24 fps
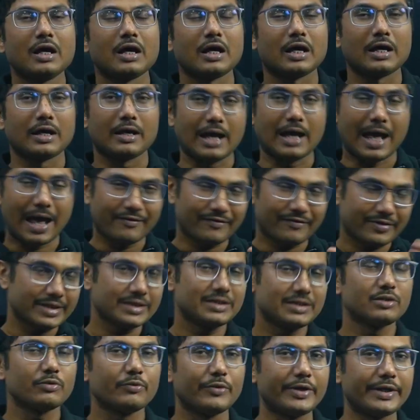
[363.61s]

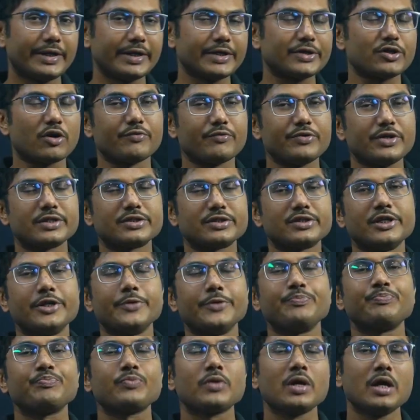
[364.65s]
Average weightage, obviously,
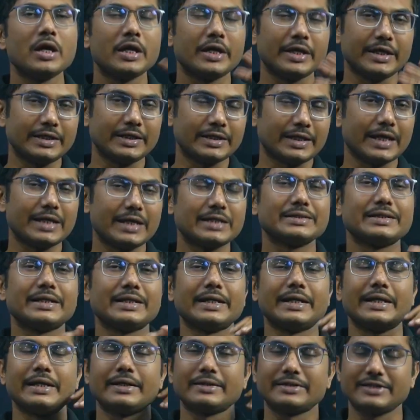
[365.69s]
in case
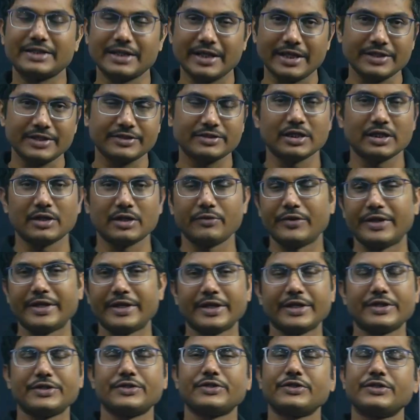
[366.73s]
they change the
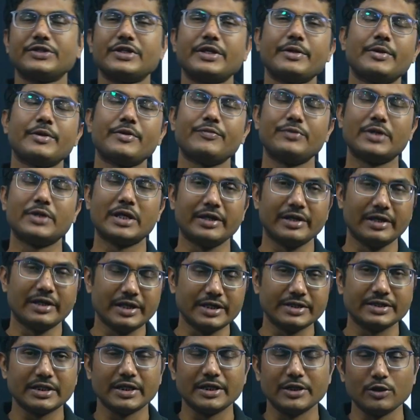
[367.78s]
weightage, if they
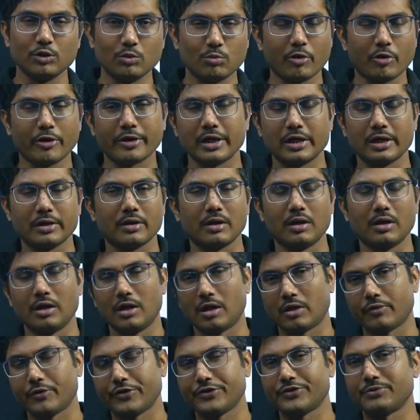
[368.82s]
release a new model
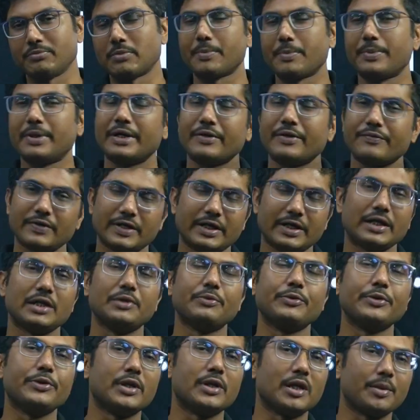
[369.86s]
question paper, definitely
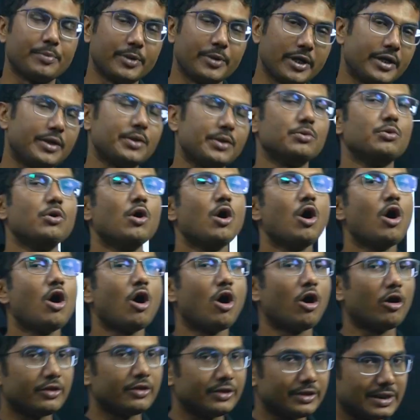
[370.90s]
we will update you
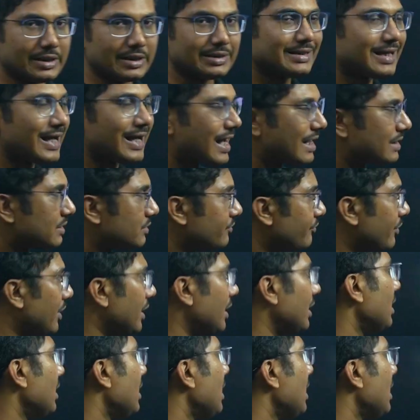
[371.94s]
on this as well.